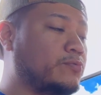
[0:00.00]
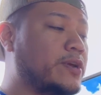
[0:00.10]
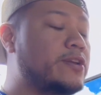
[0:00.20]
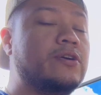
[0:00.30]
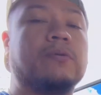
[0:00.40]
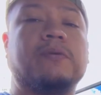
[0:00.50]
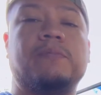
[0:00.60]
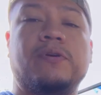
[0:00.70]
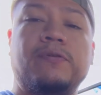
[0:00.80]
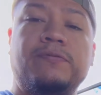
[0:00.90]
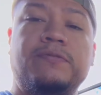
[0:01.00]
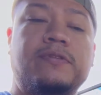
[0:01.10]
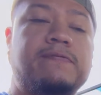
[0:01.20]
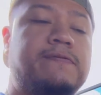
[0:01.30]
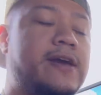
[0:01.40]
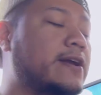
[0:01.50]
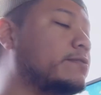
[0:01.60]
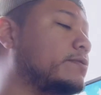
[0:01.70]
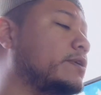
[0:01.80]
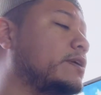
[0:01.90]
when you remove the
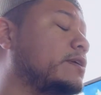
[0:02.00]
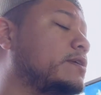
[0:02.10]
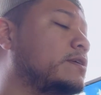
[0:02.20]
factory